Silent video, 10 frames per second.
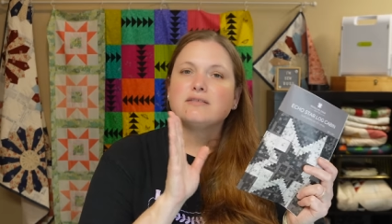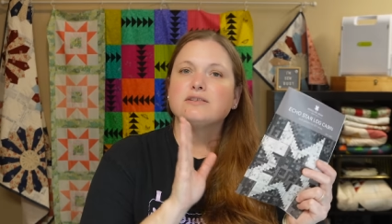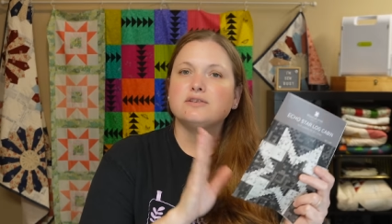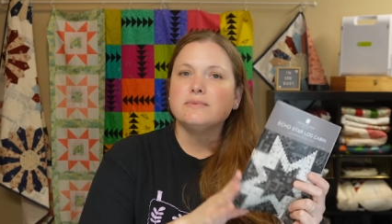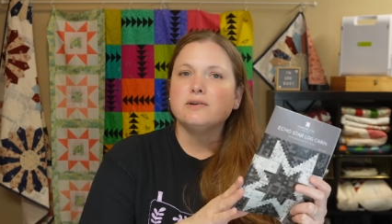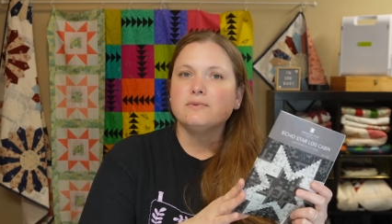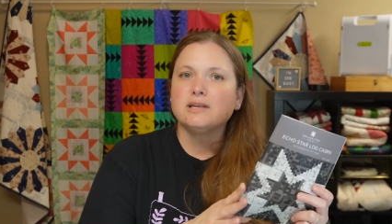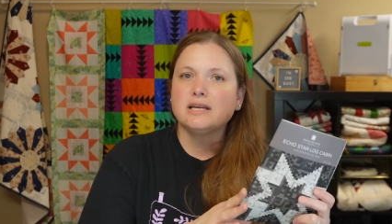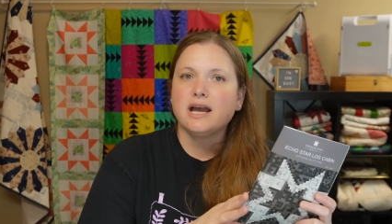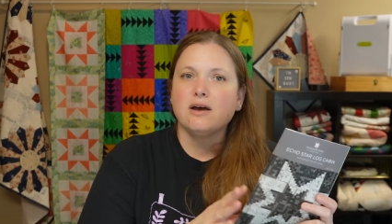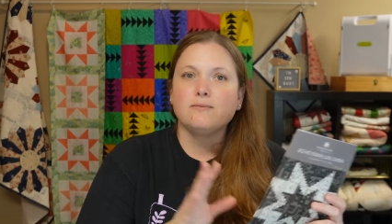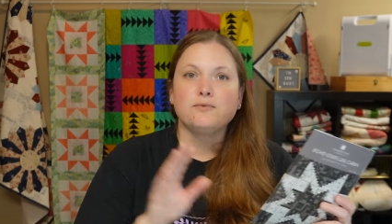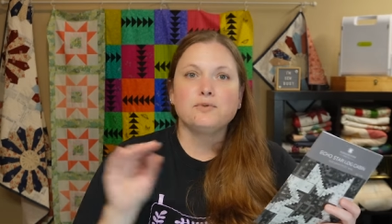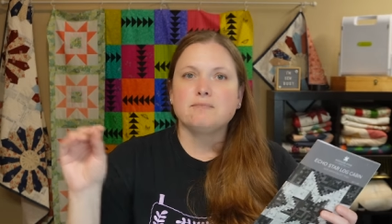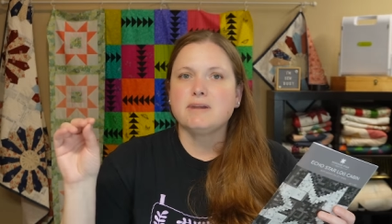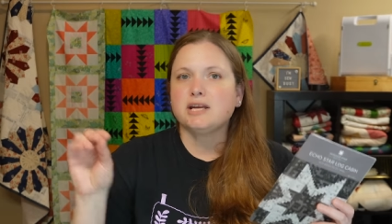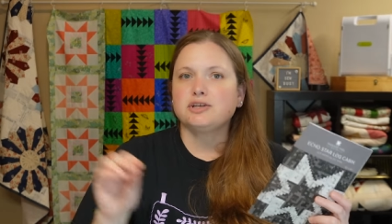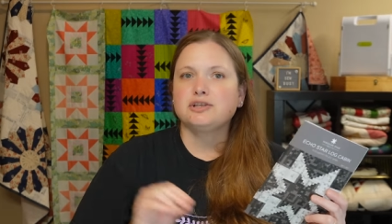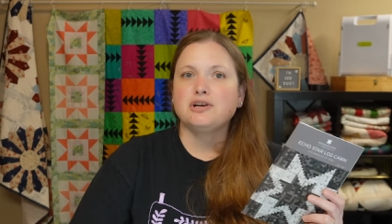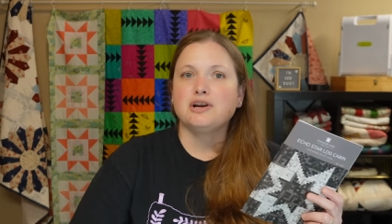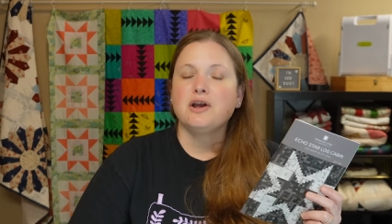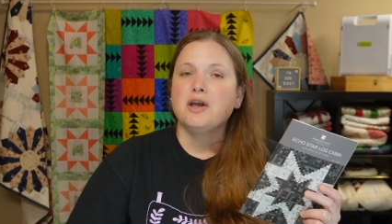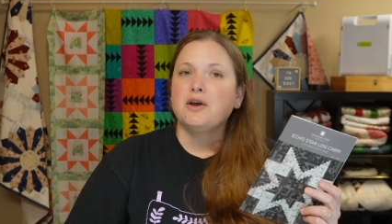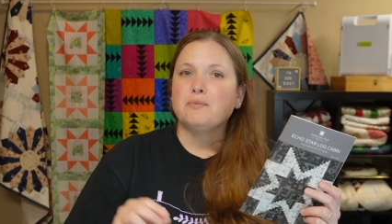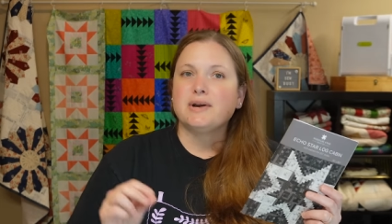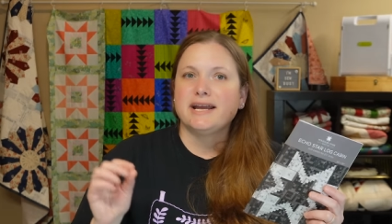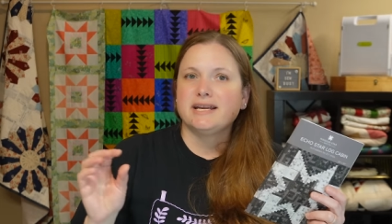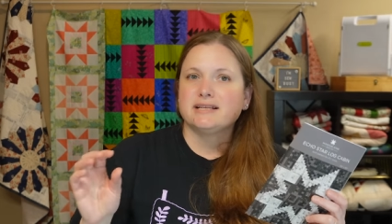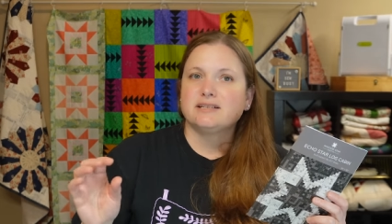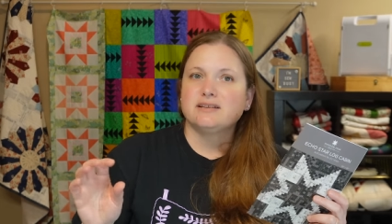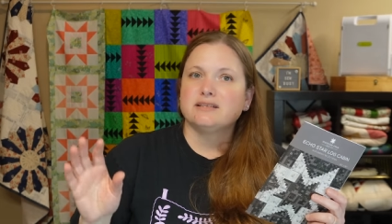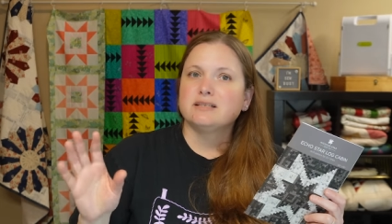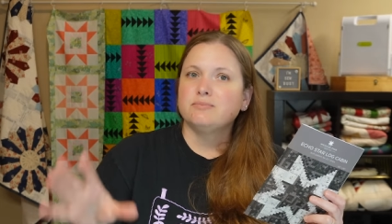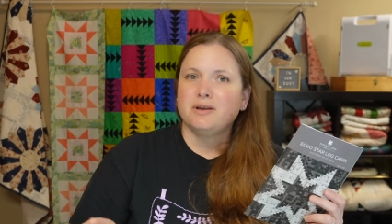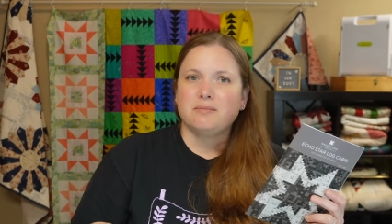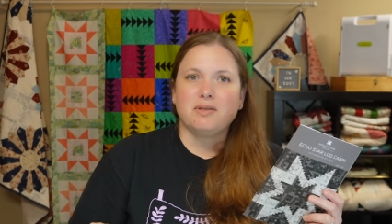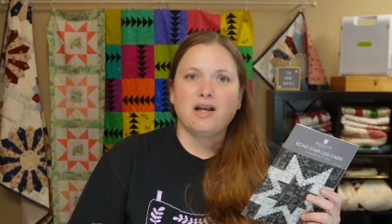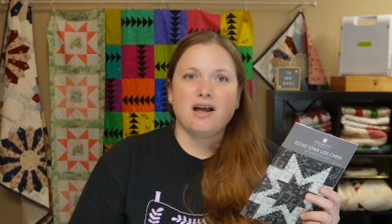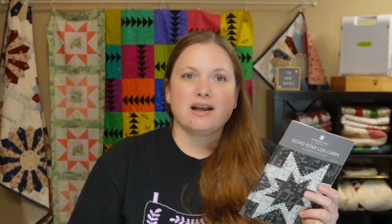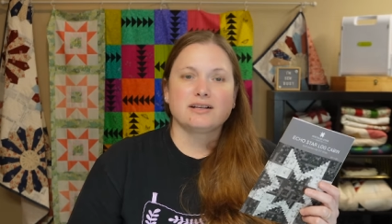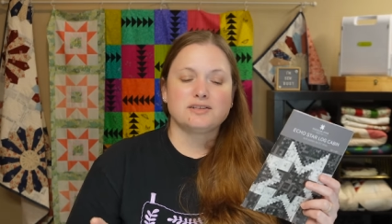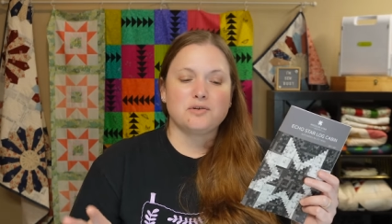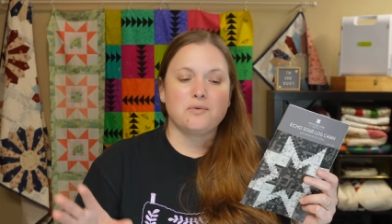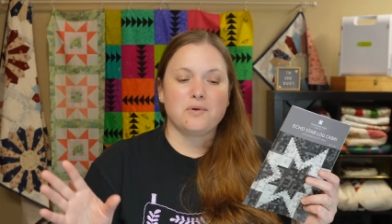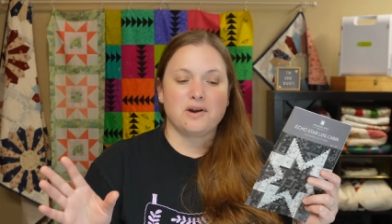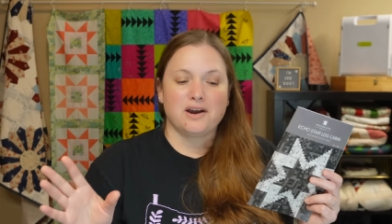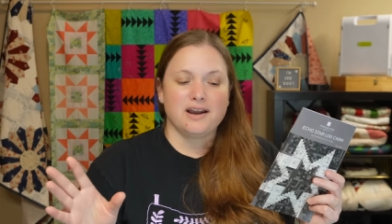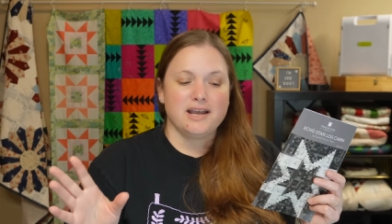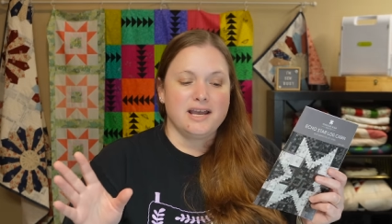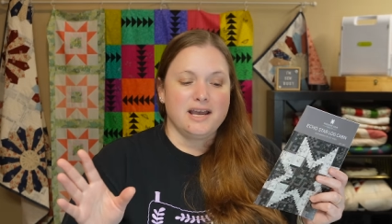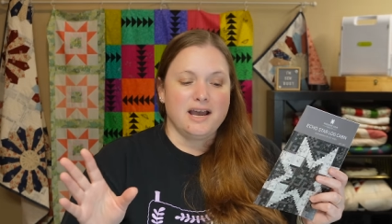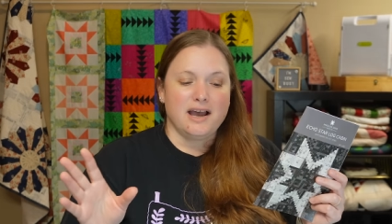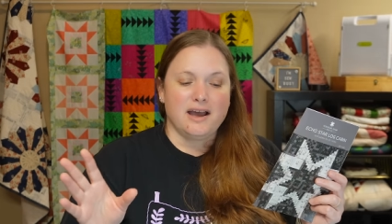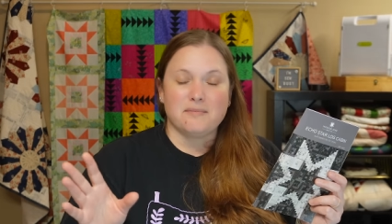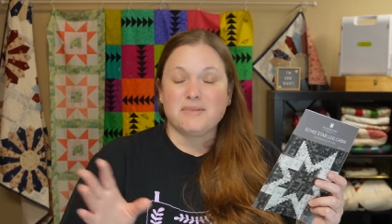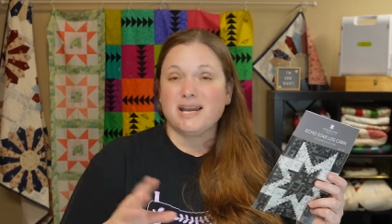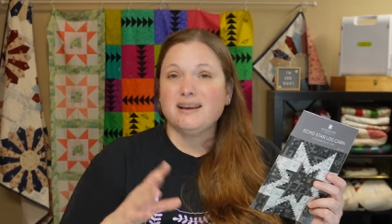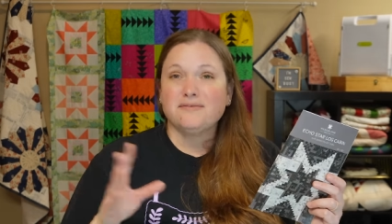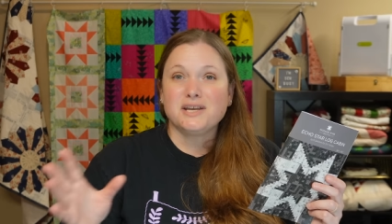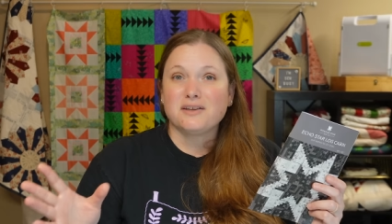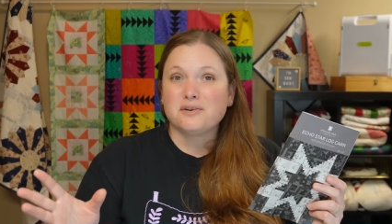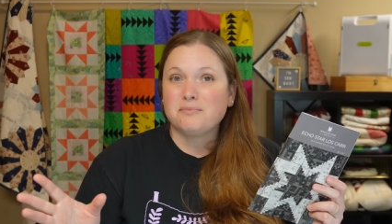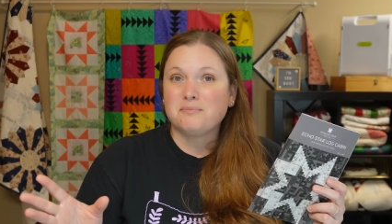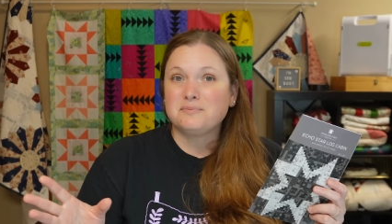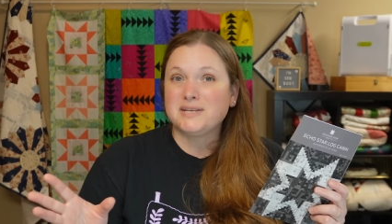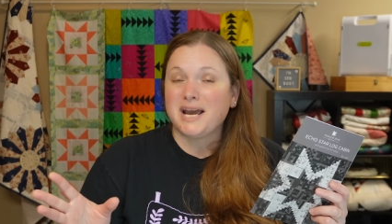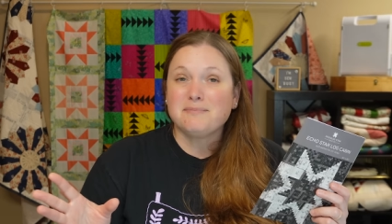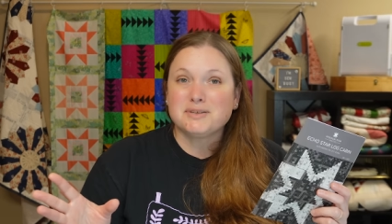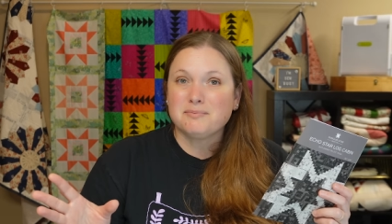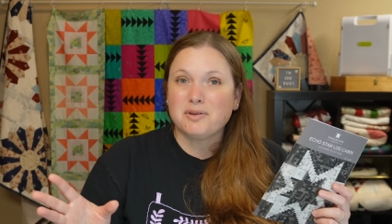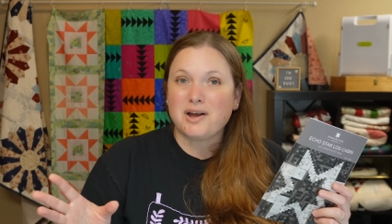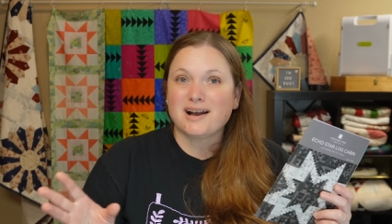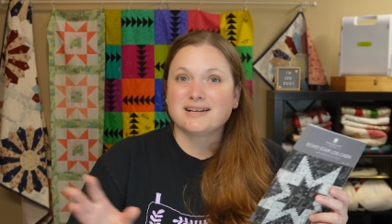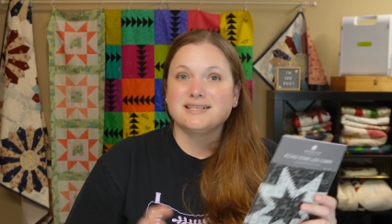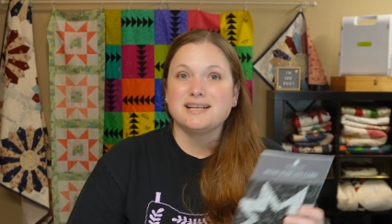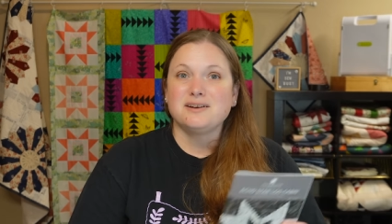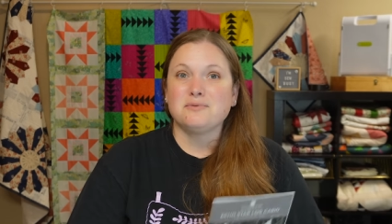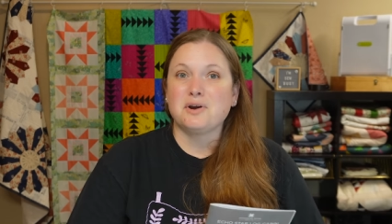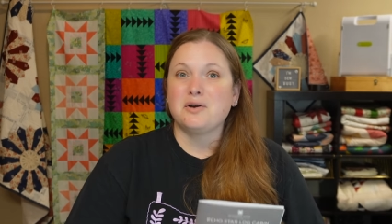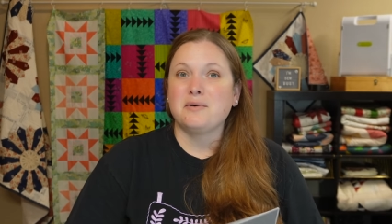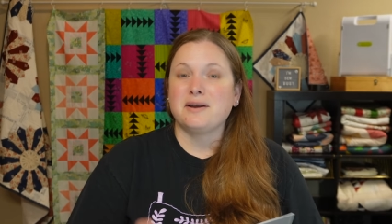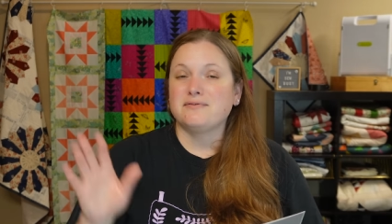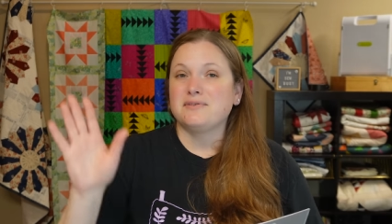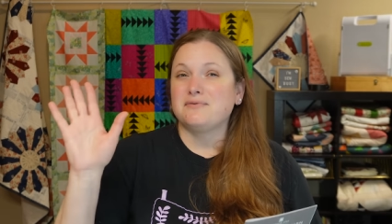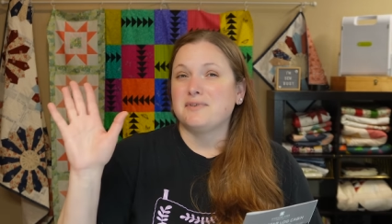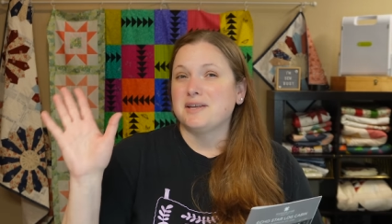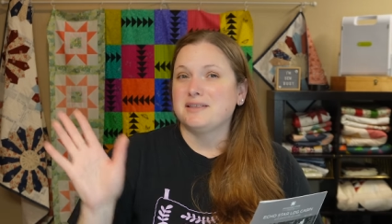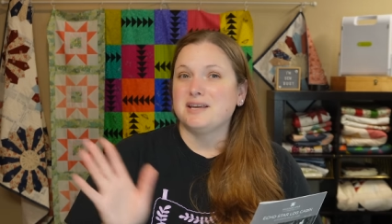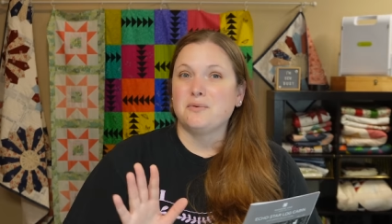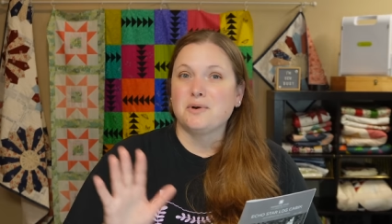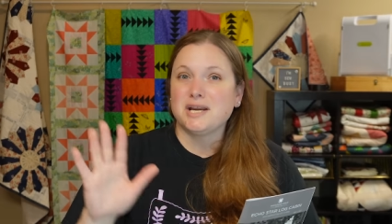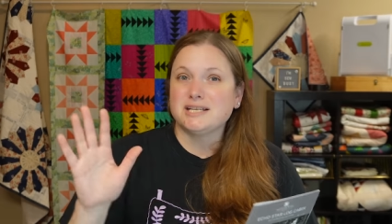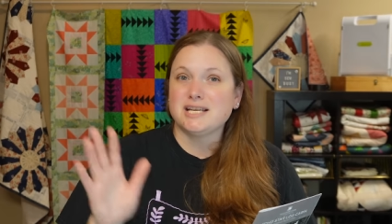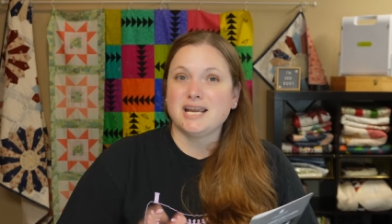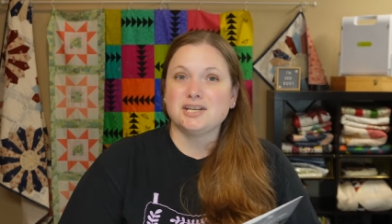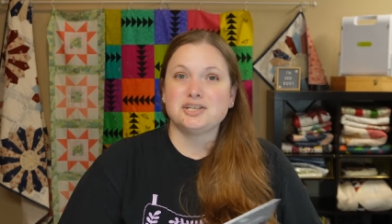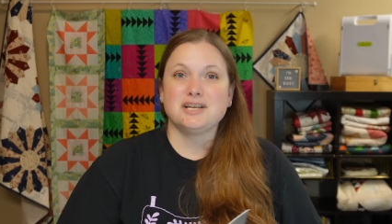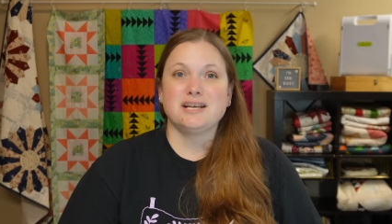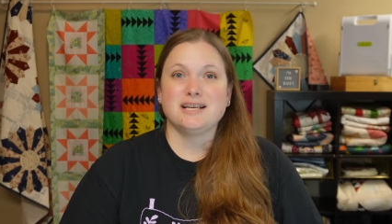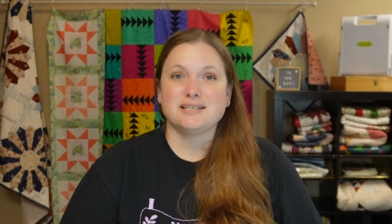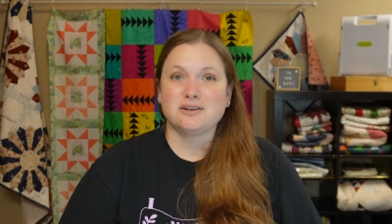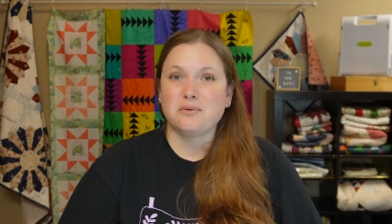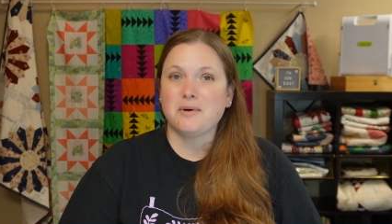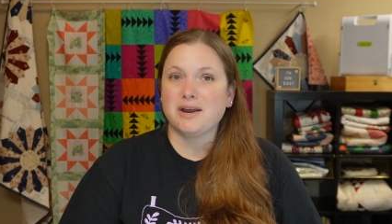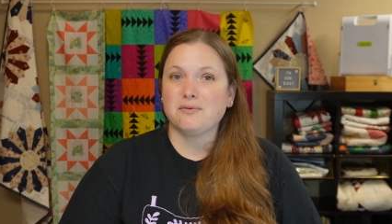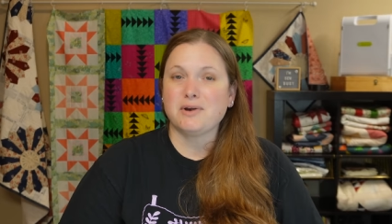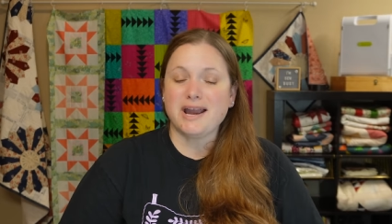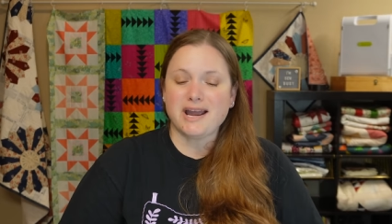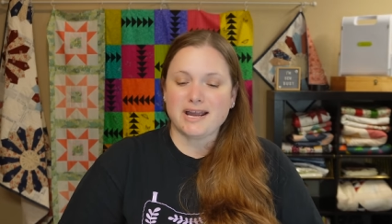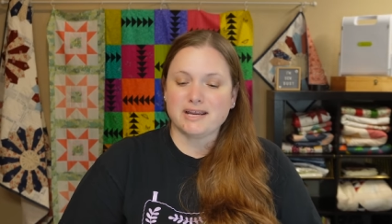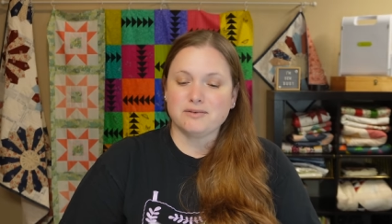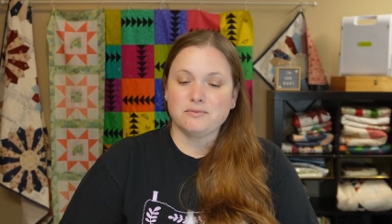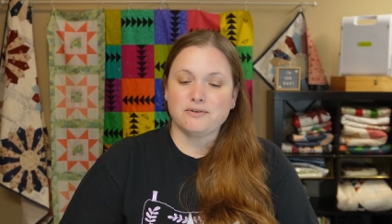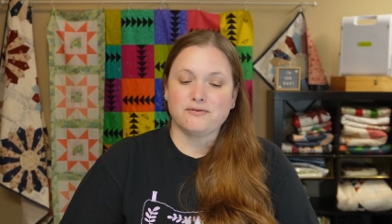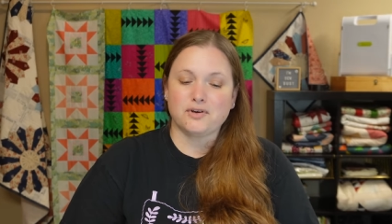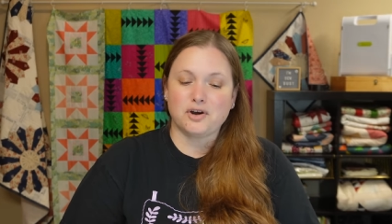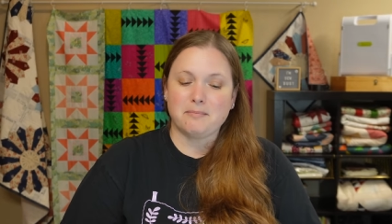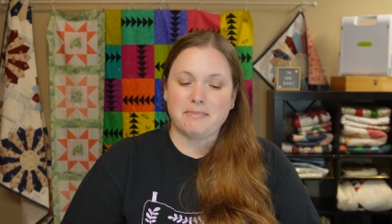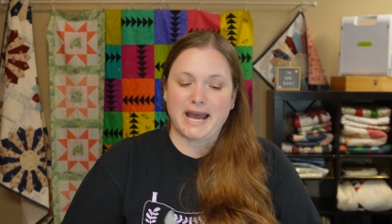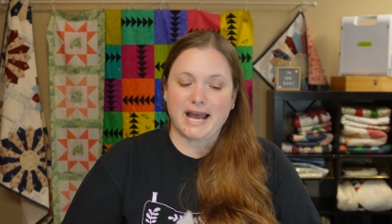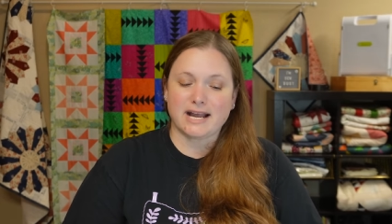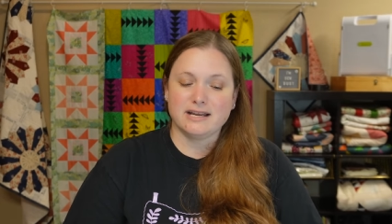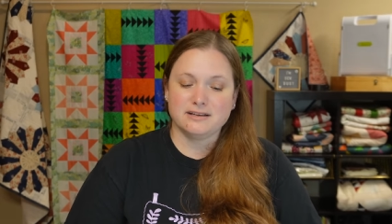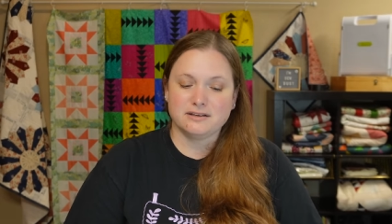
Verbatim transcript: This will be really helpful to make sure when I get to the split blocks or um, any of the other types of blocks in a row, if the orientation isn't quite right, I can refer back